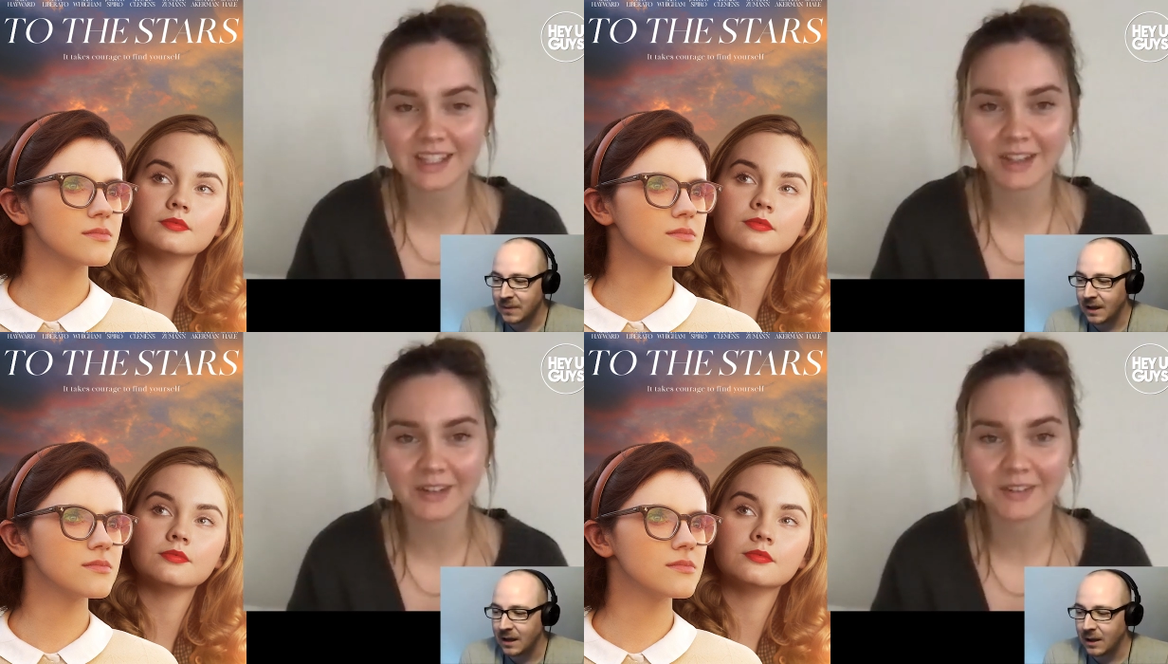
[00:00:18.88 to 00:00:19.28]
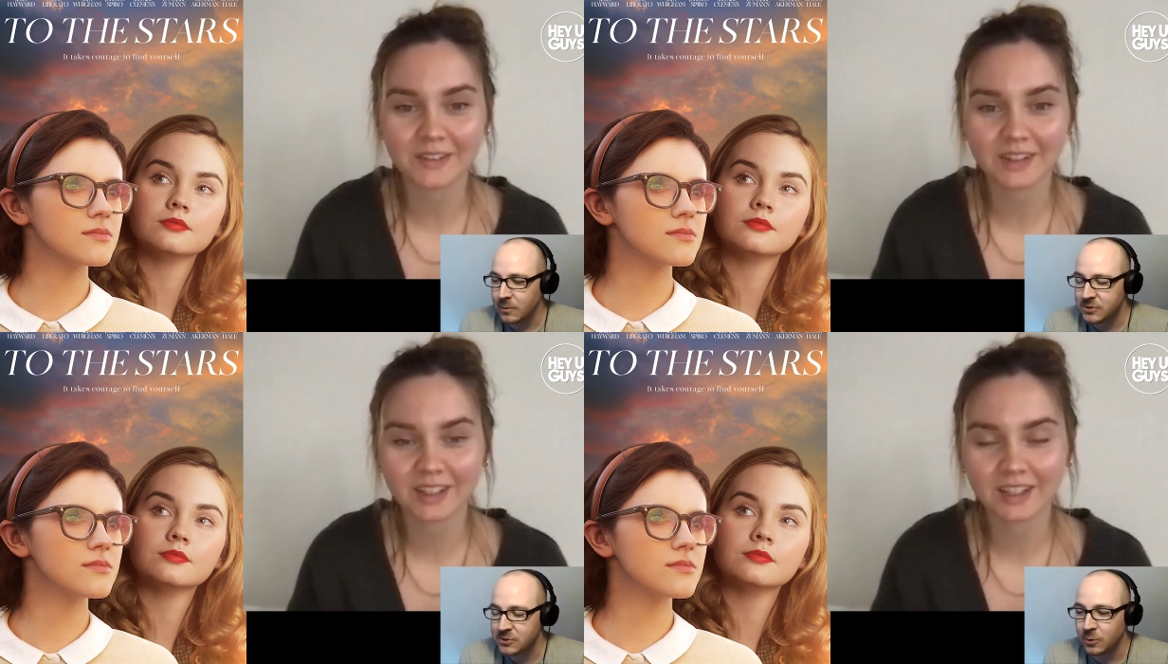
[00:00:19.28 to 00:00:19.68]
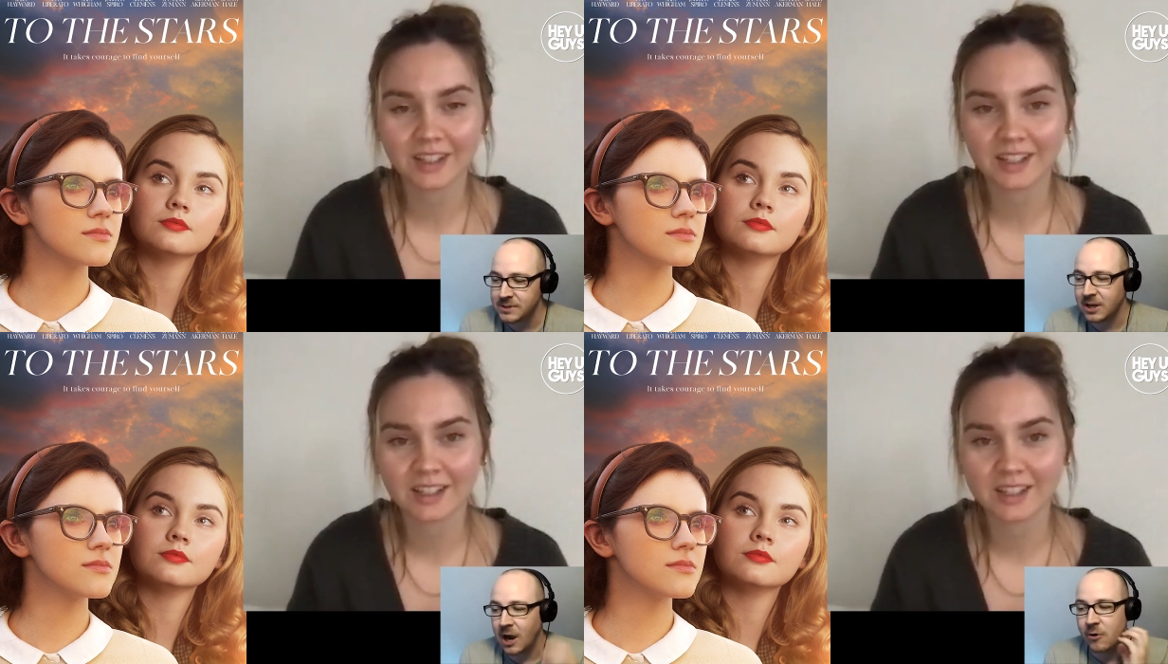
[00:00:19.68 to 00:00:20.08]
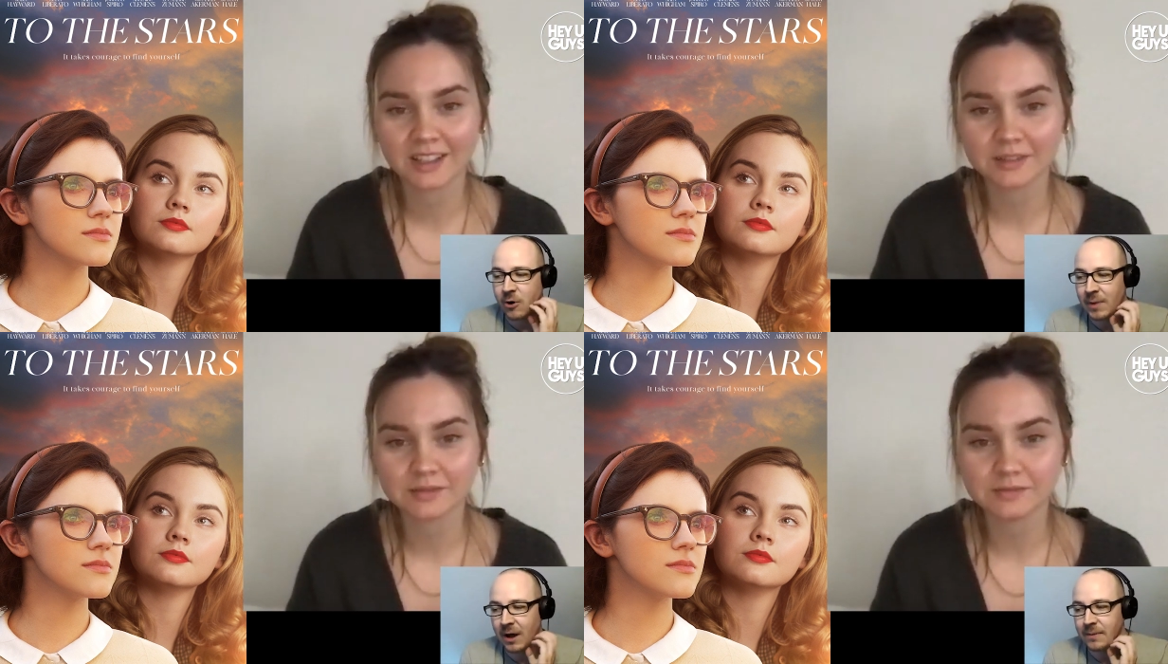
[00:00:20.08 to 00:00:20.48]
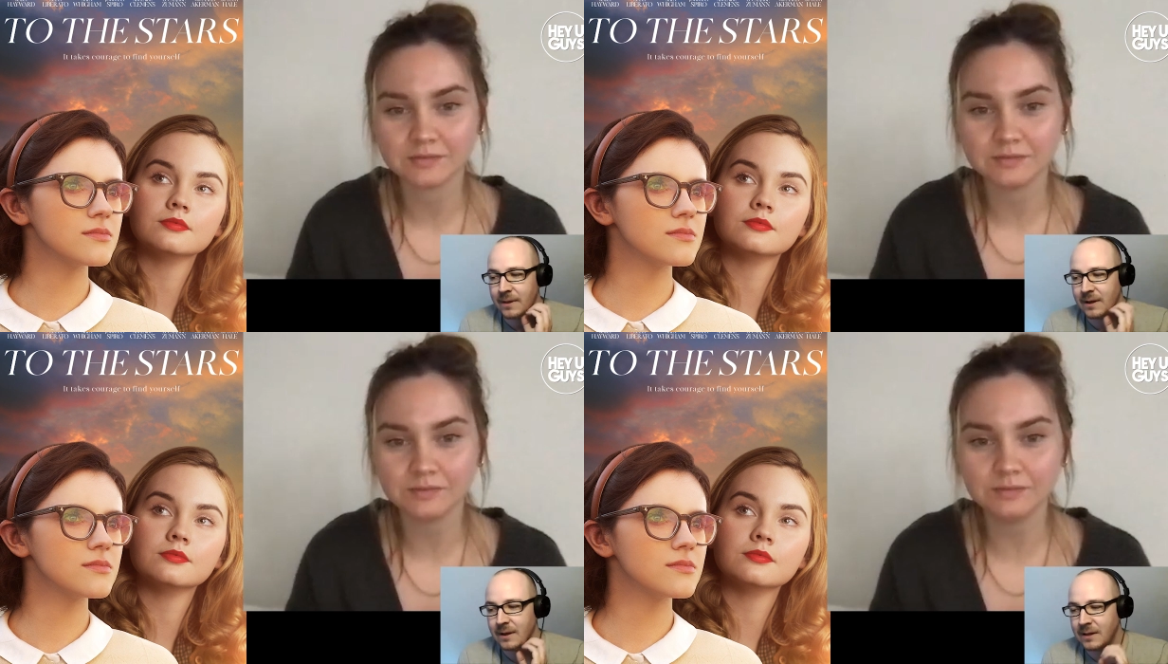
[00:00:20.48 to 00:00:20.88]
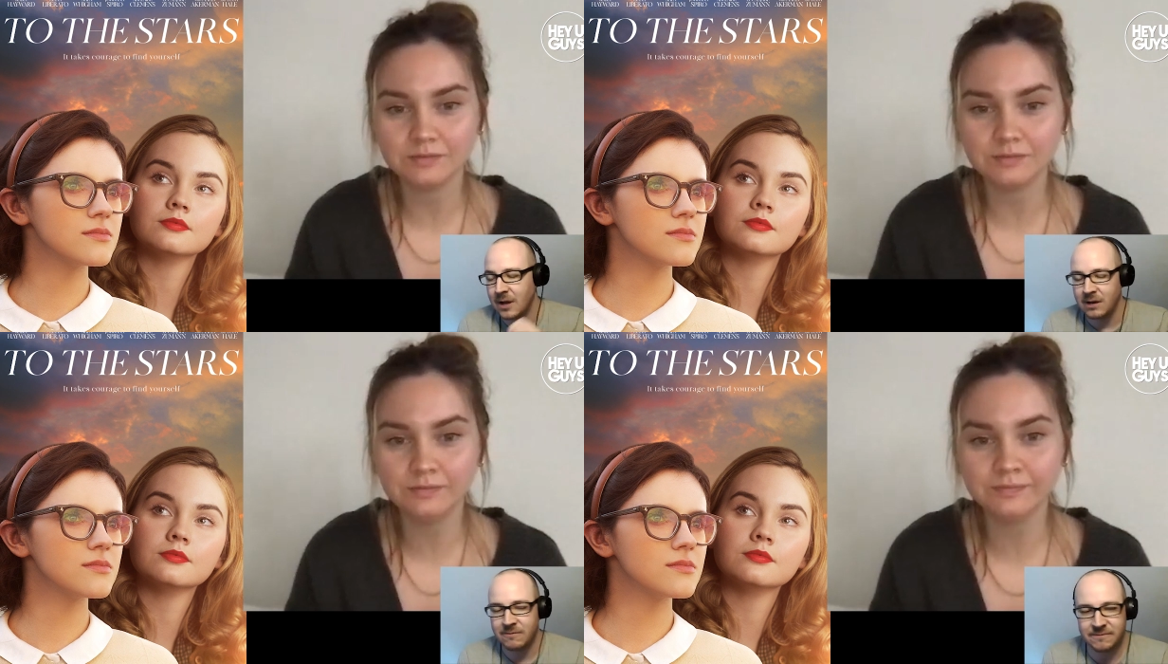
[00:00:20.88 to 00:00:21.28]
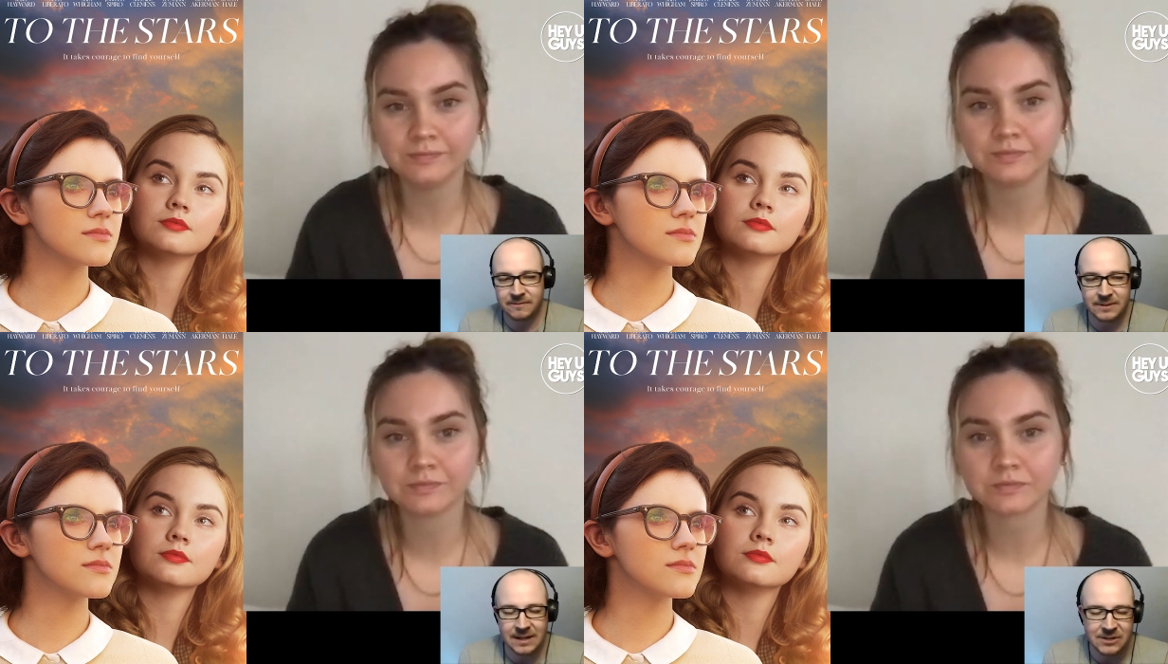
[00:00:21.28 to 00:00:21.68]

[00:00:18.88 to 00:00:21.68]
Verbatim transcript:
Speaker 1: I was just talking to Kara about the, the kind of uh,